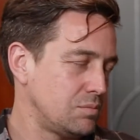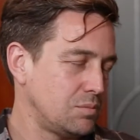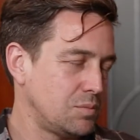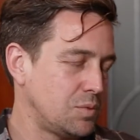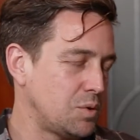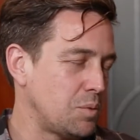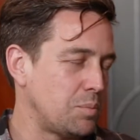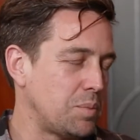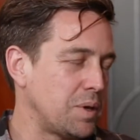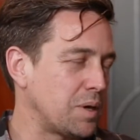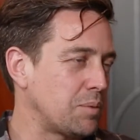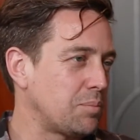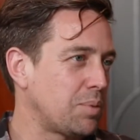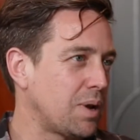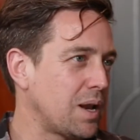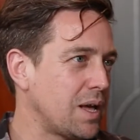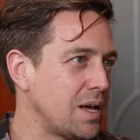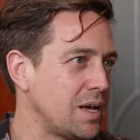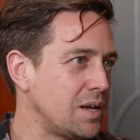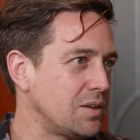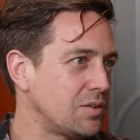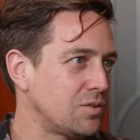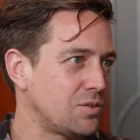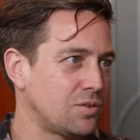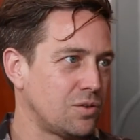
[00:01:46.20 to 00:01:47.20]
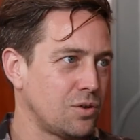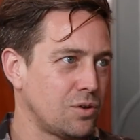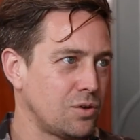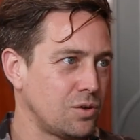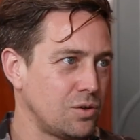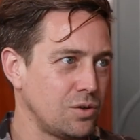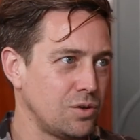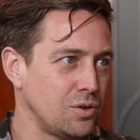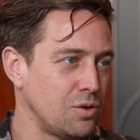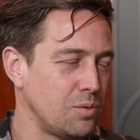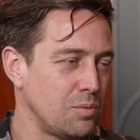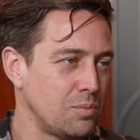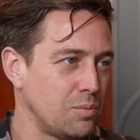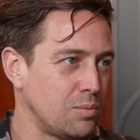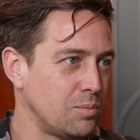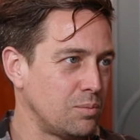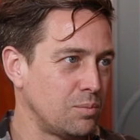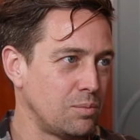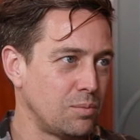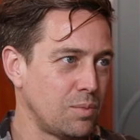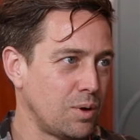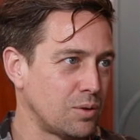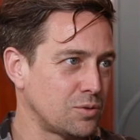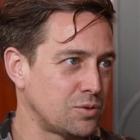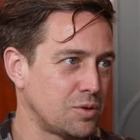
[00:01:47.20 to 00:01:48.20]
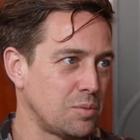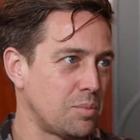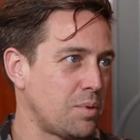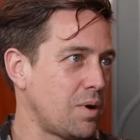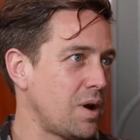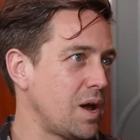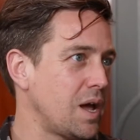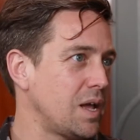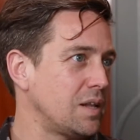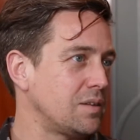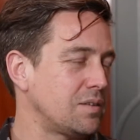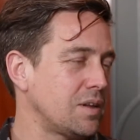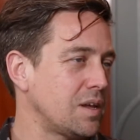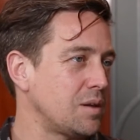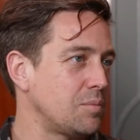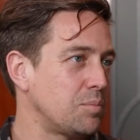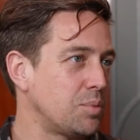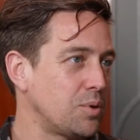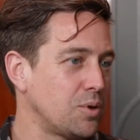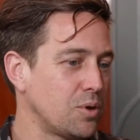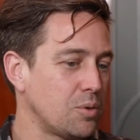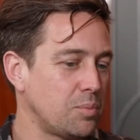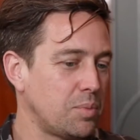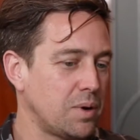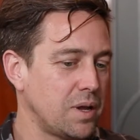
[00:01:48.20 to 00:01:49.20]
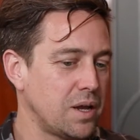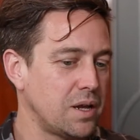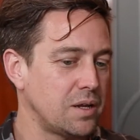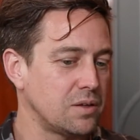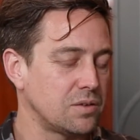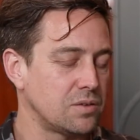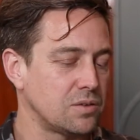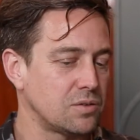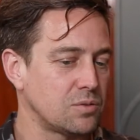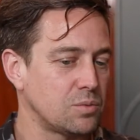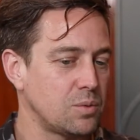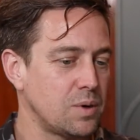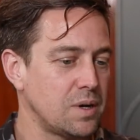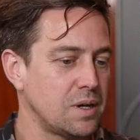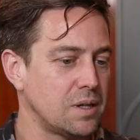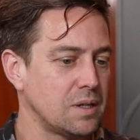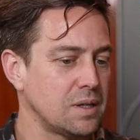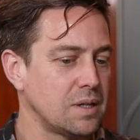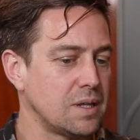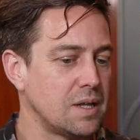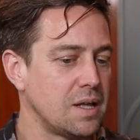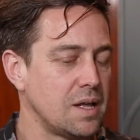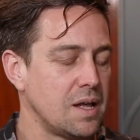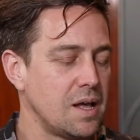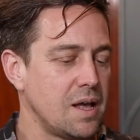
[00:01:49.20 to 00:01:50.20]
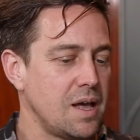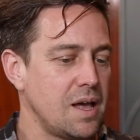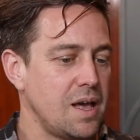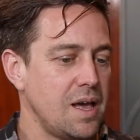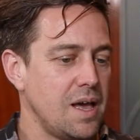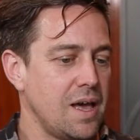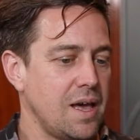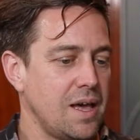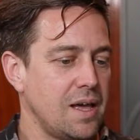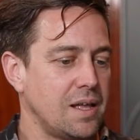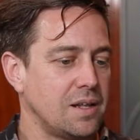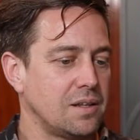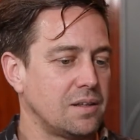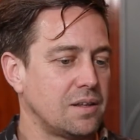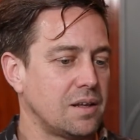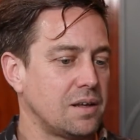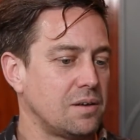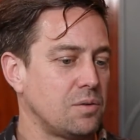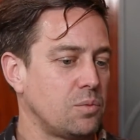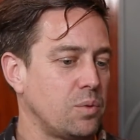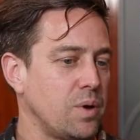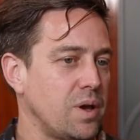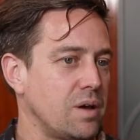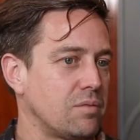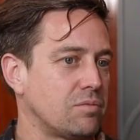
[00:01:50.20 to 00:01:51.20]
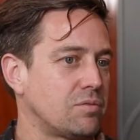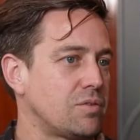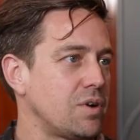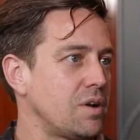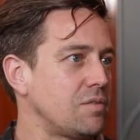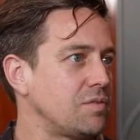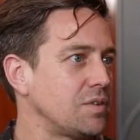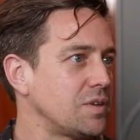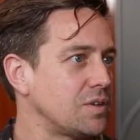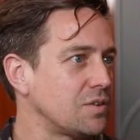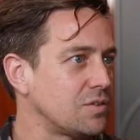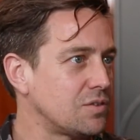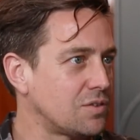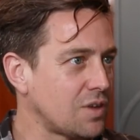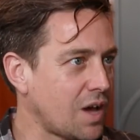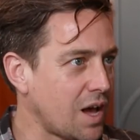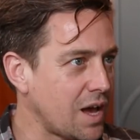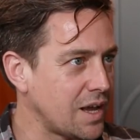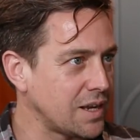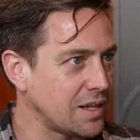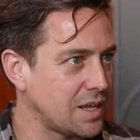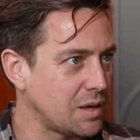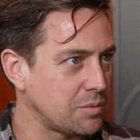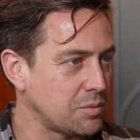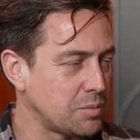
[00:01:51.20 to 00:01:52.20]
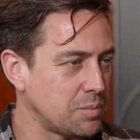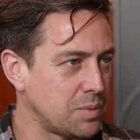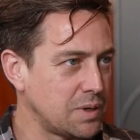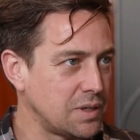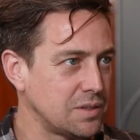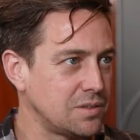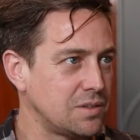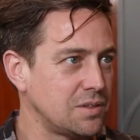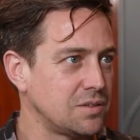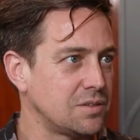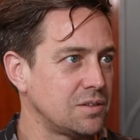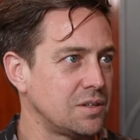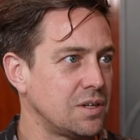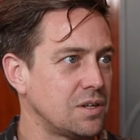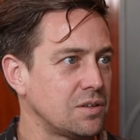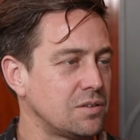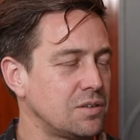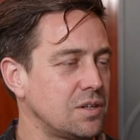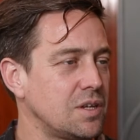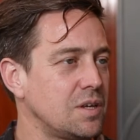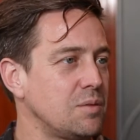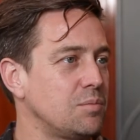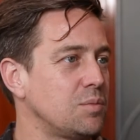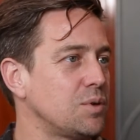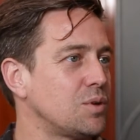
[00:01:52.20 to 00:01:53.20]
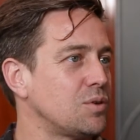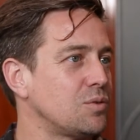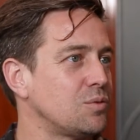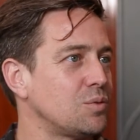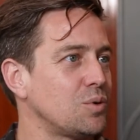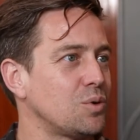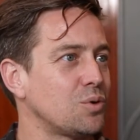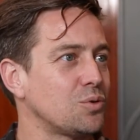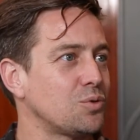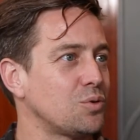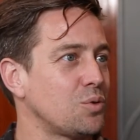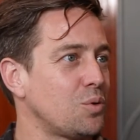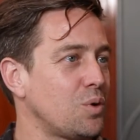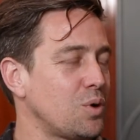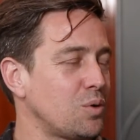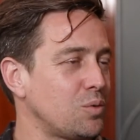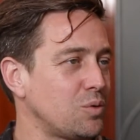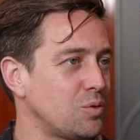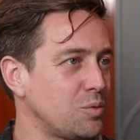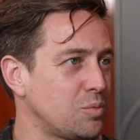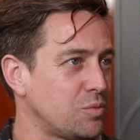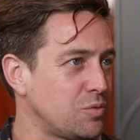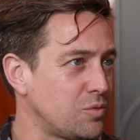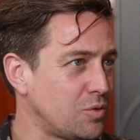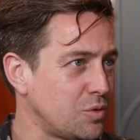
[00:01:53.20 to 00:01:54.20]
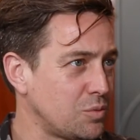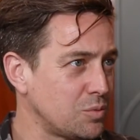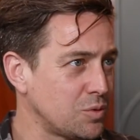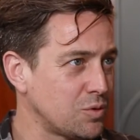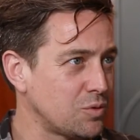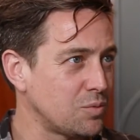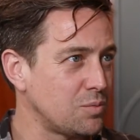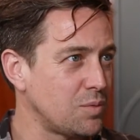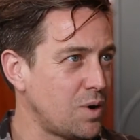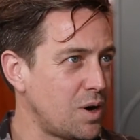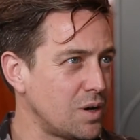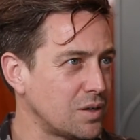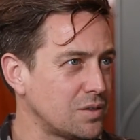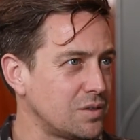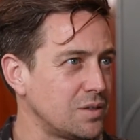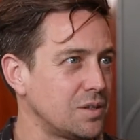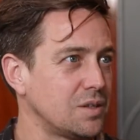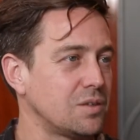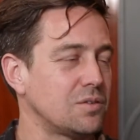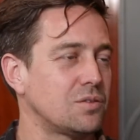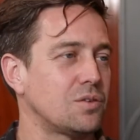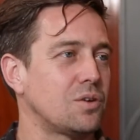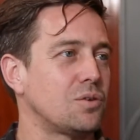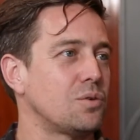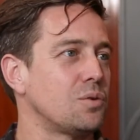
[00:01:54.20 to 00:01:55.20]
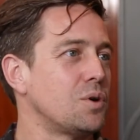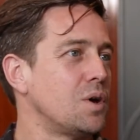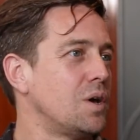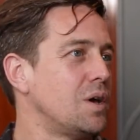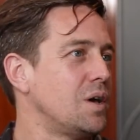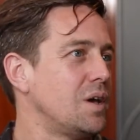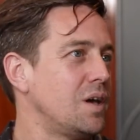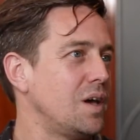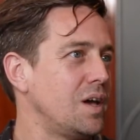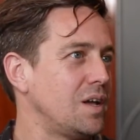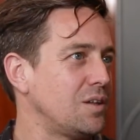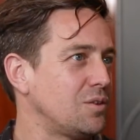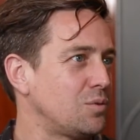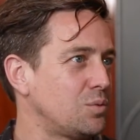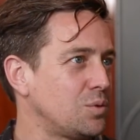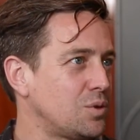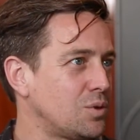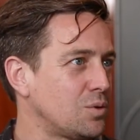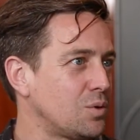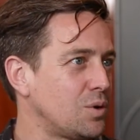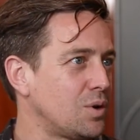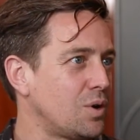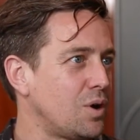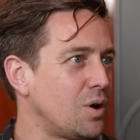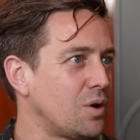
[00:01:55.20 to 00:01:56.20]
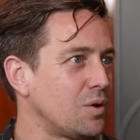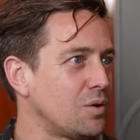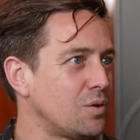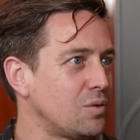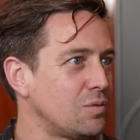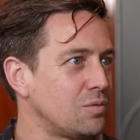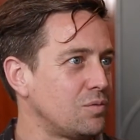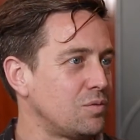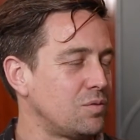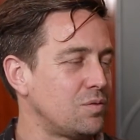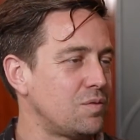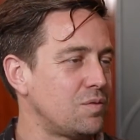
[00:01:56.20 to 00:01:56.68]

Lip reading: the big players, the multi-brands and pure players as well. And we have graphic design capabilities in our team because we also work with the performance marketing. So hence we do a lot of